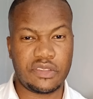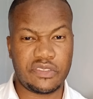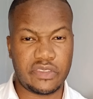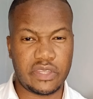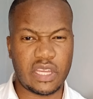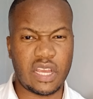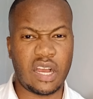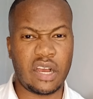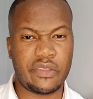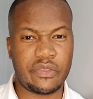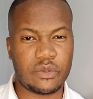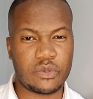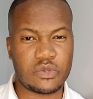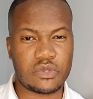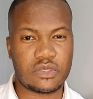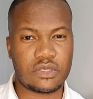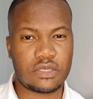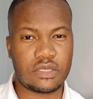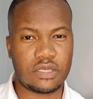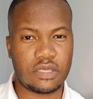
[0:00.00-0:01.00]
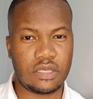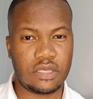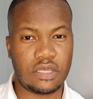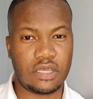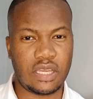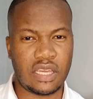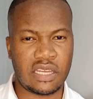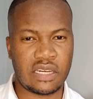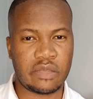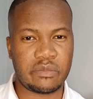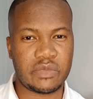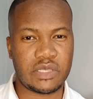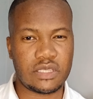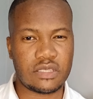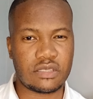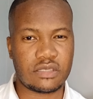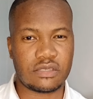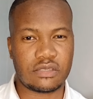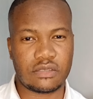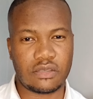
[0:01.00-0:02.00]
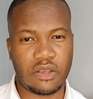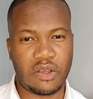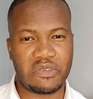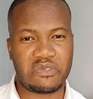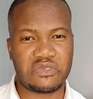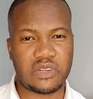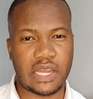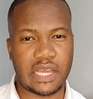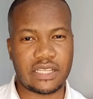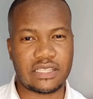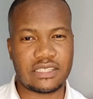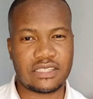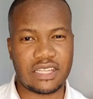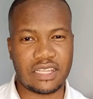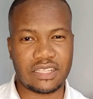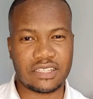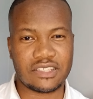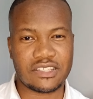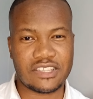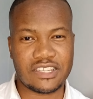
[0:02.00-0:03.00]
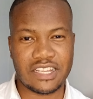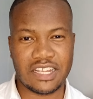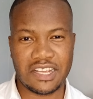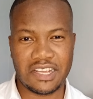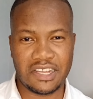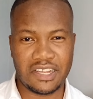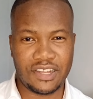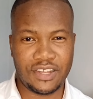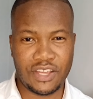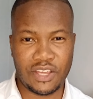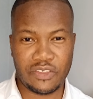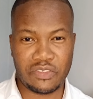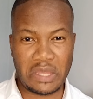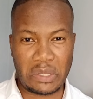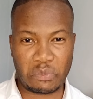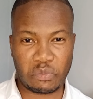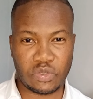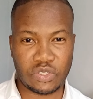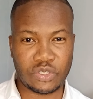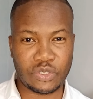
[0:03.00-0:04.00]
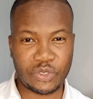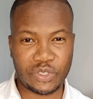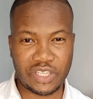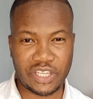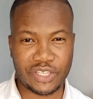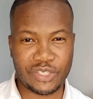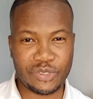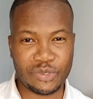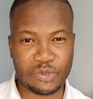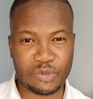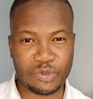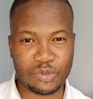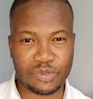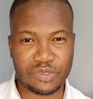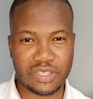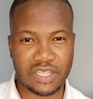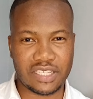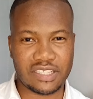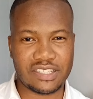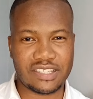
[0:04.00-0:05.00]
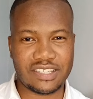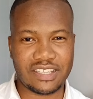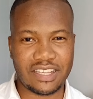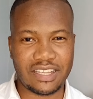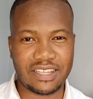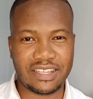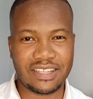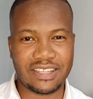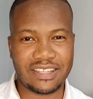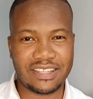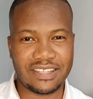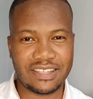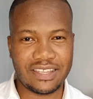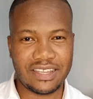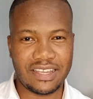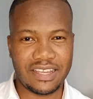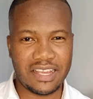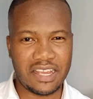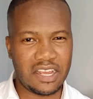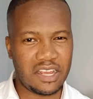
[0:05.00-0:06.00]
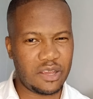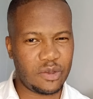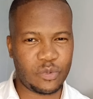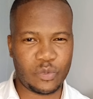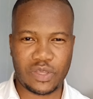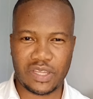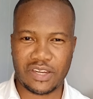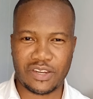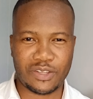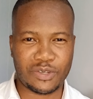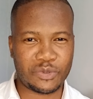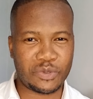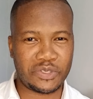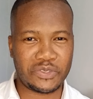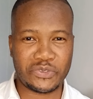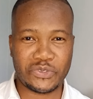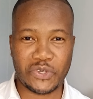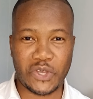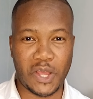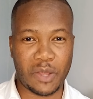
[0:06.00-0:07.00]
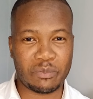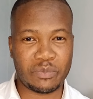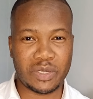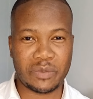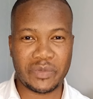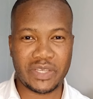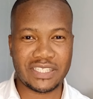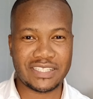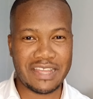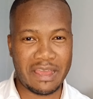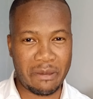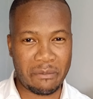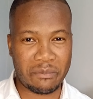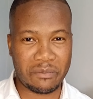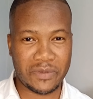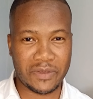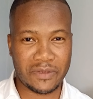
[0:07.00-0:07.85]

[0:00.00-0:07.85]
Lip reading: There are those enemies of nice things that will look at you and say, "We are not going to compliment him.